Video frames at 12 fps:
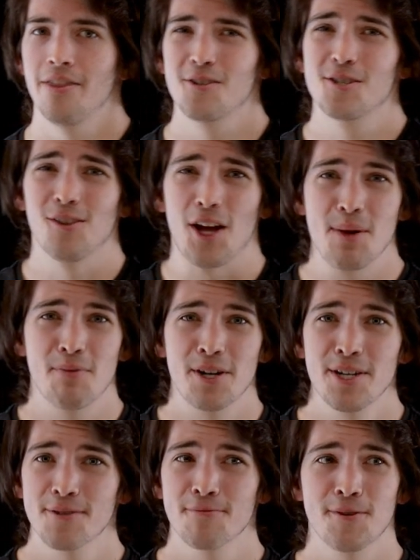there's
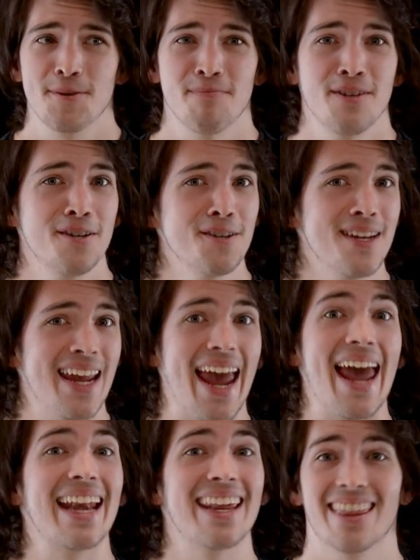libraries for nearly
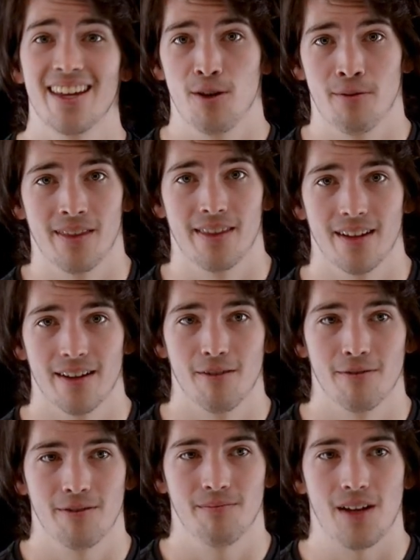anything you can think
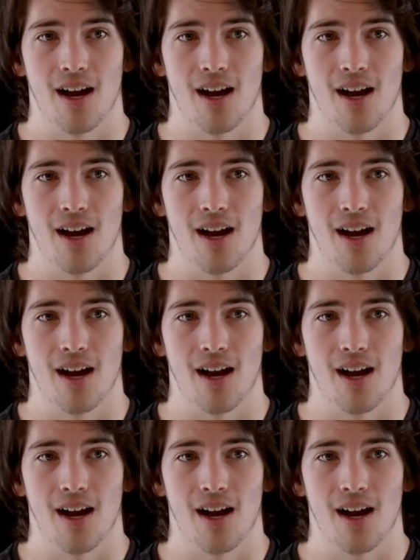of.